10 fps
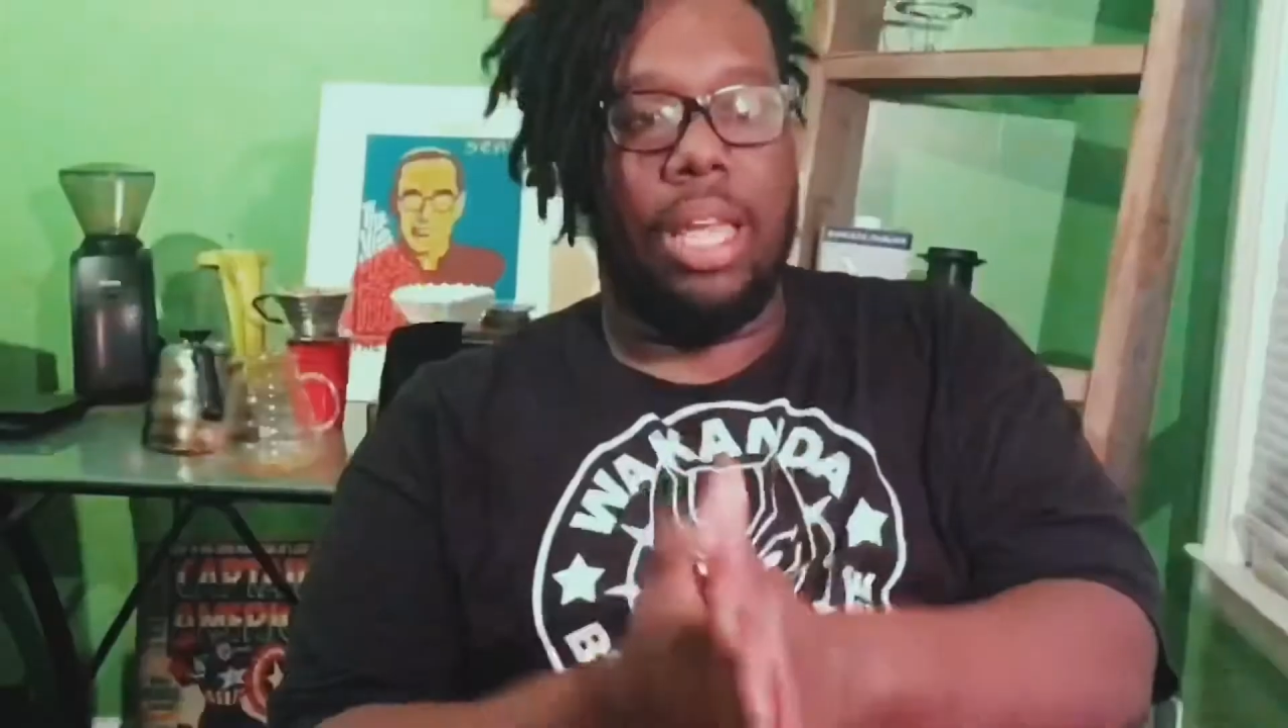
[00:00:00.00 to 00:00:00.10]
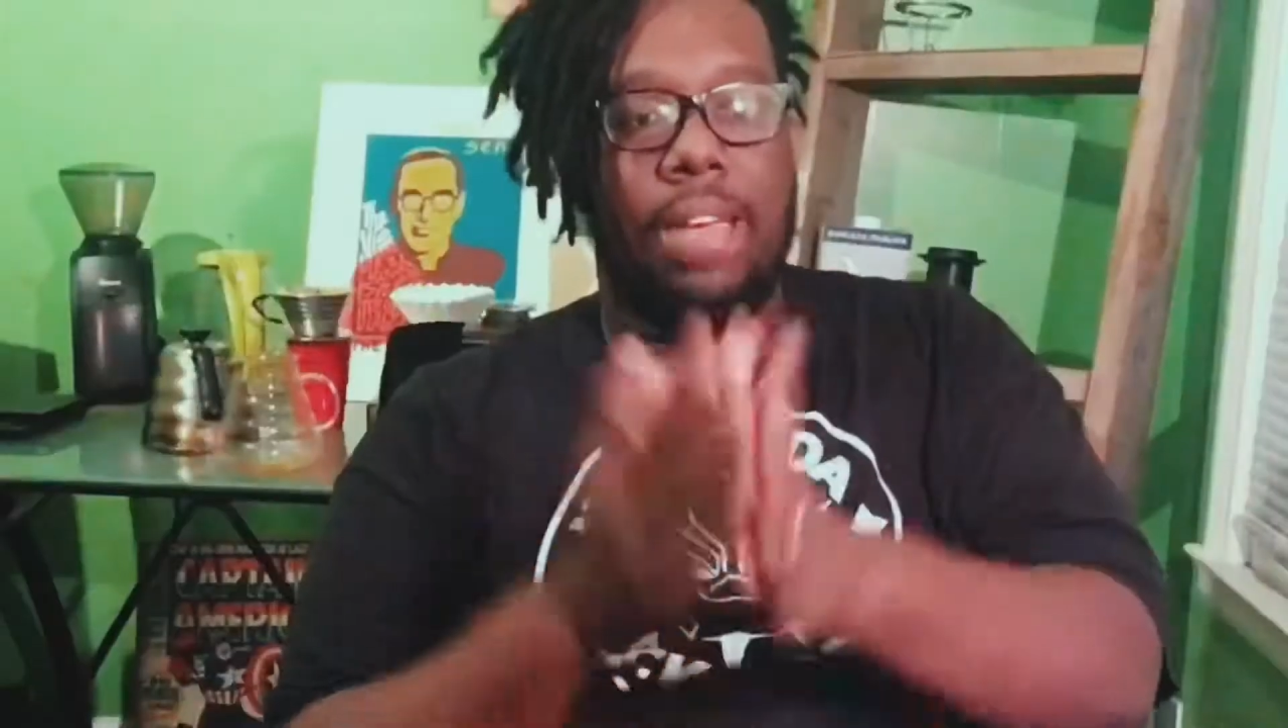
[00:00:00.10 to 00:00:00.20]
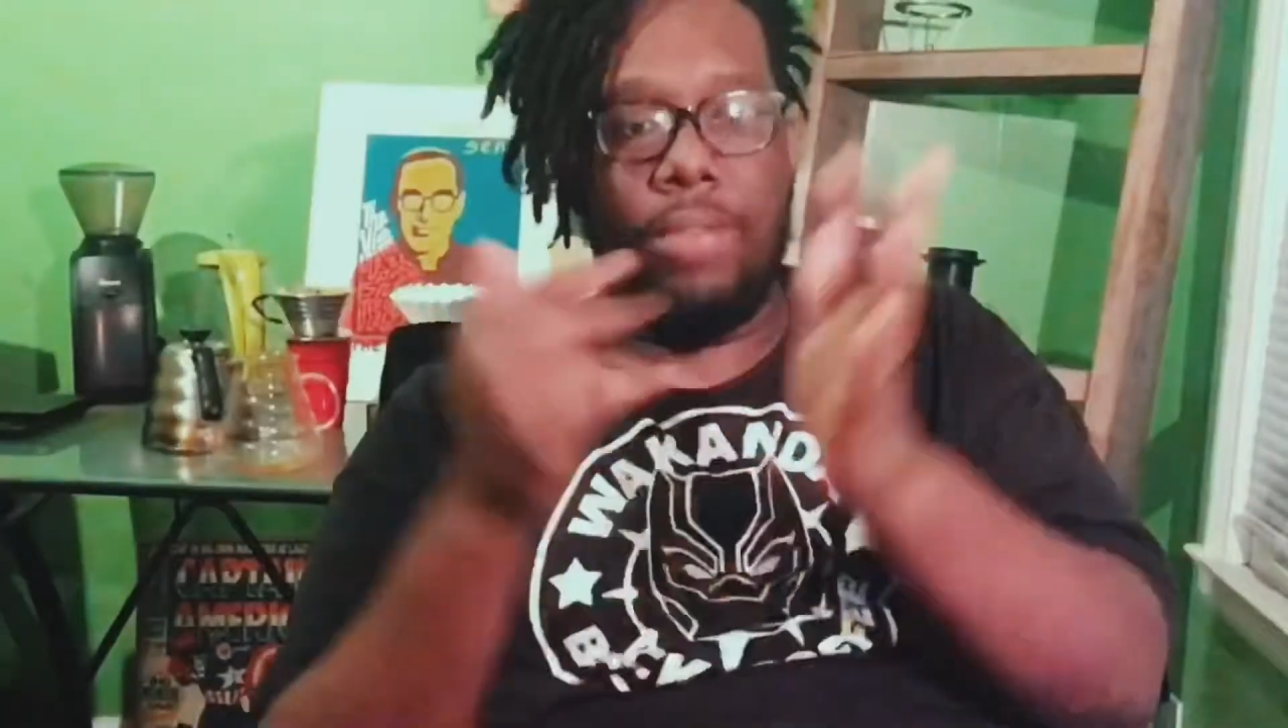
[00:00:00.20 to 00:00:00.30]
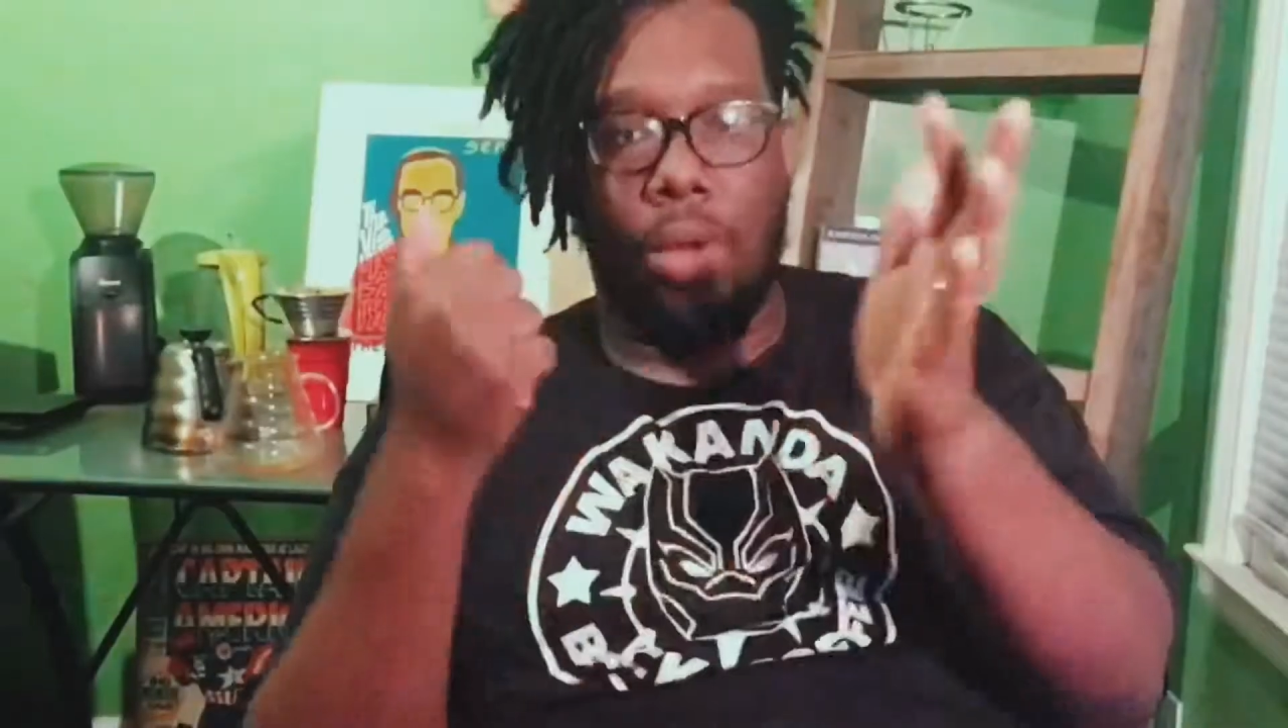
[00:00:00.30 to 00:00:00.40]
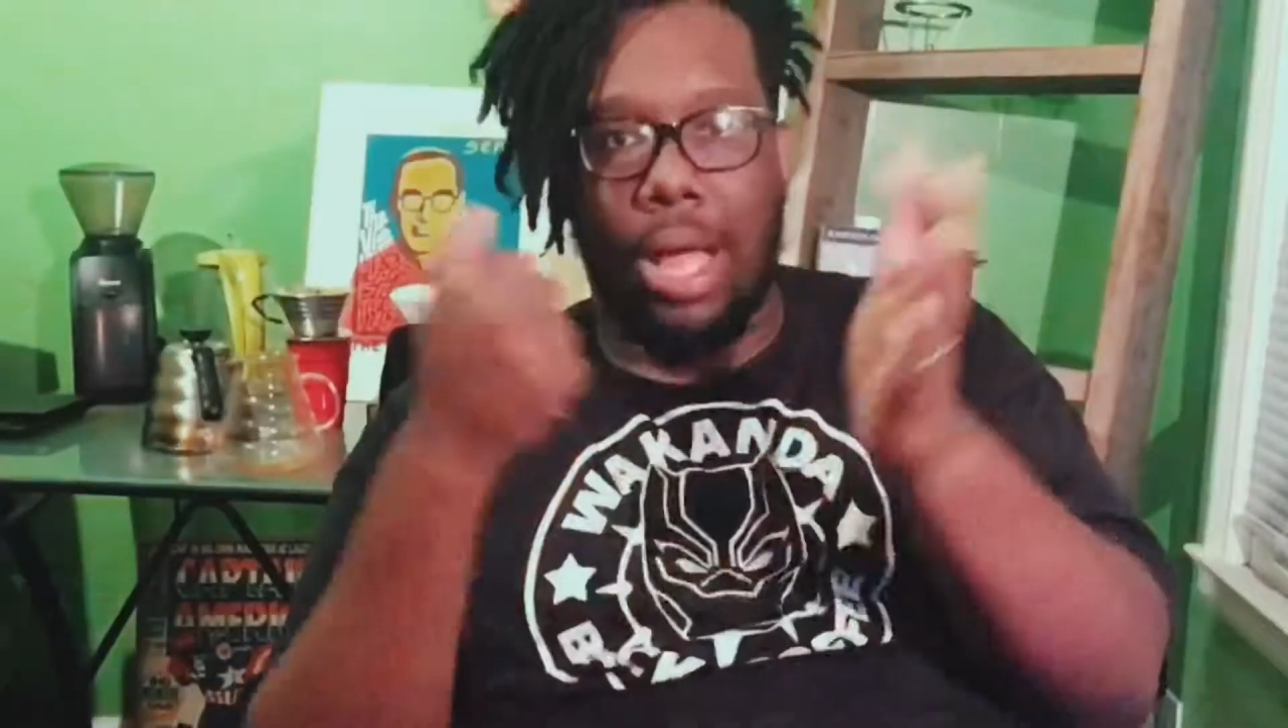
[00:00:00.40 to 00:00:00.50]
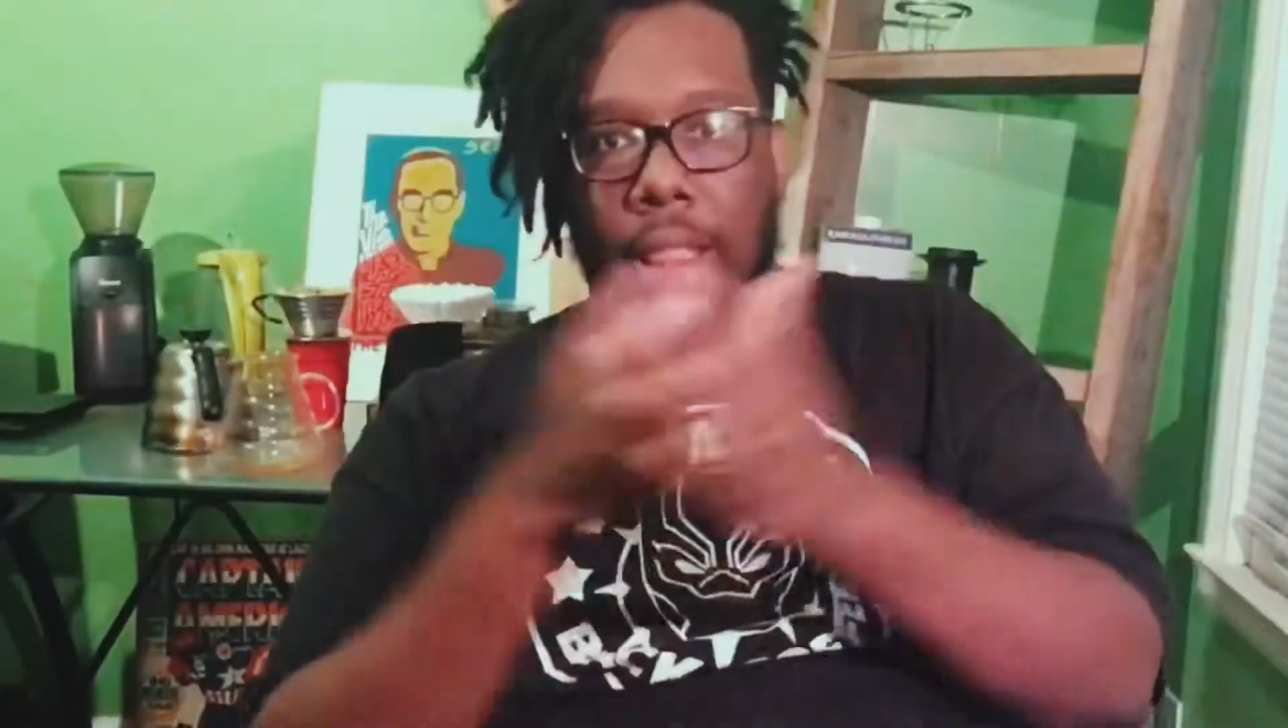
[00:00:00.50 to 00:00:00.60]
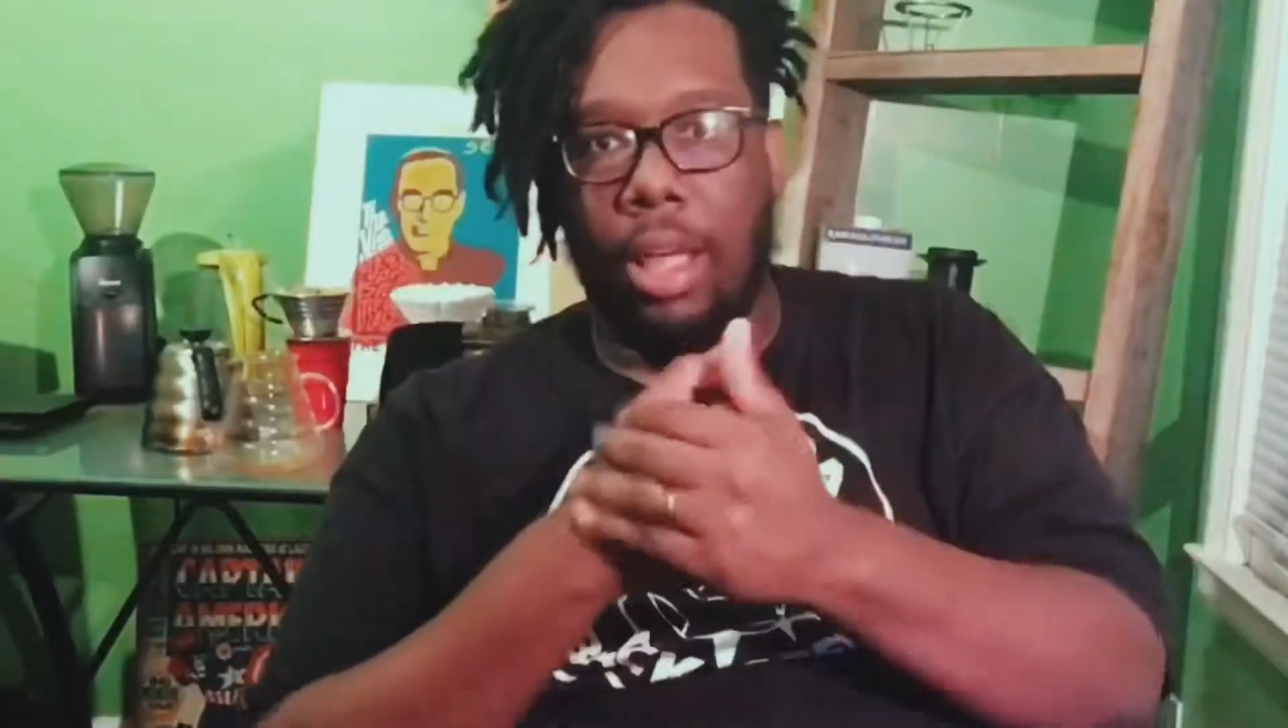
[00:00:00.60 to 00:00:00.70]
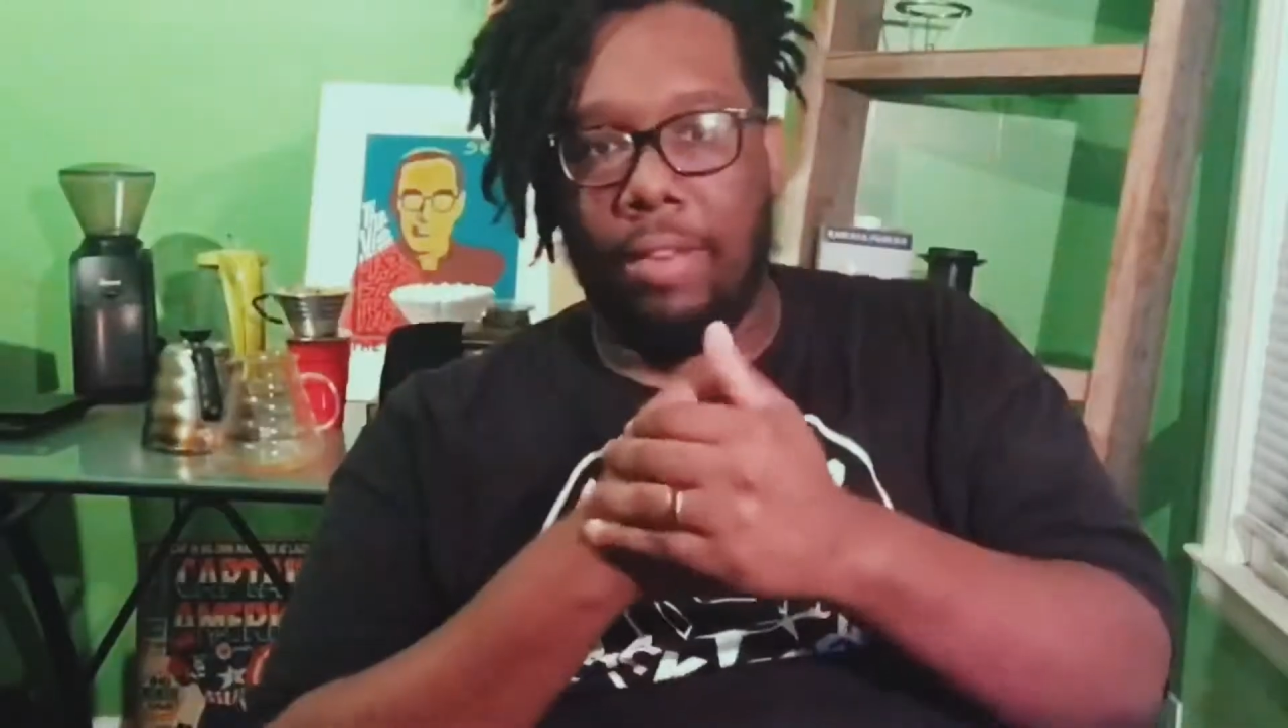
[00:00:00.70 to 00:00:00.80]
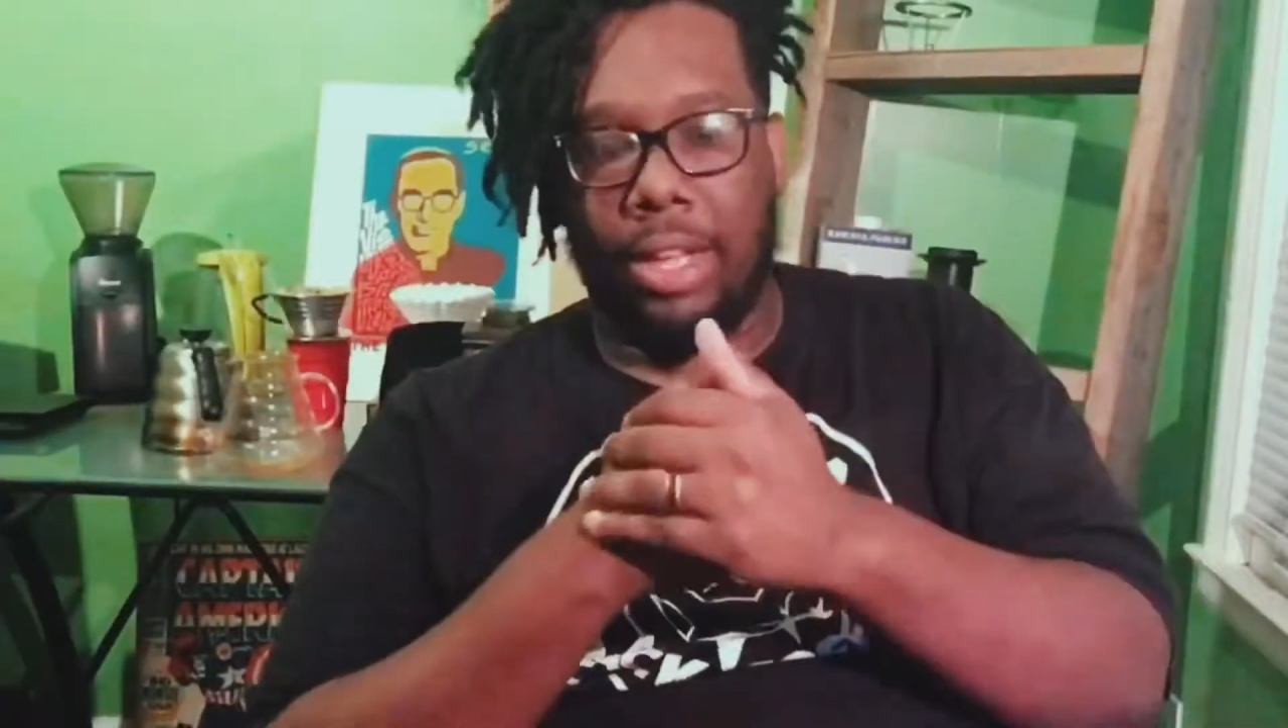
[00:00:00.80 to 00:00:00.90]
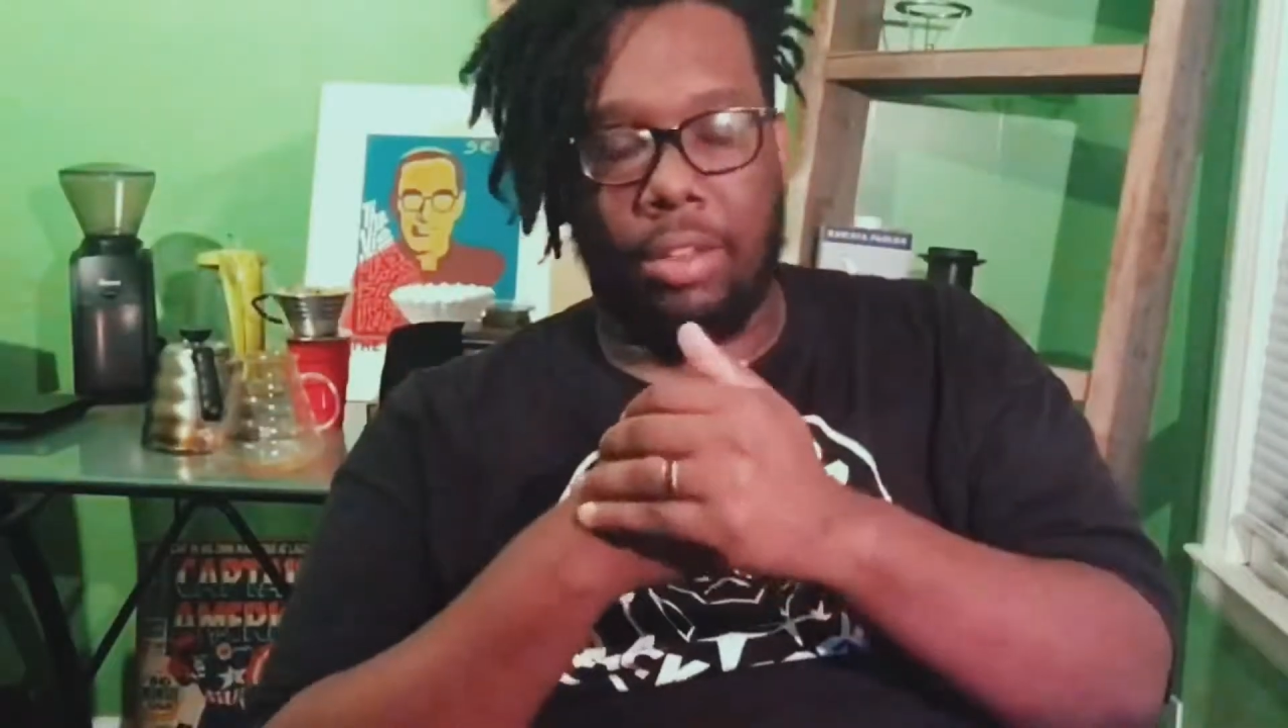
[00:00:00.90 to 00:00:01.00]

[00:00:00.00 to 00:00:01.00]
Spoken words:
Even though I love it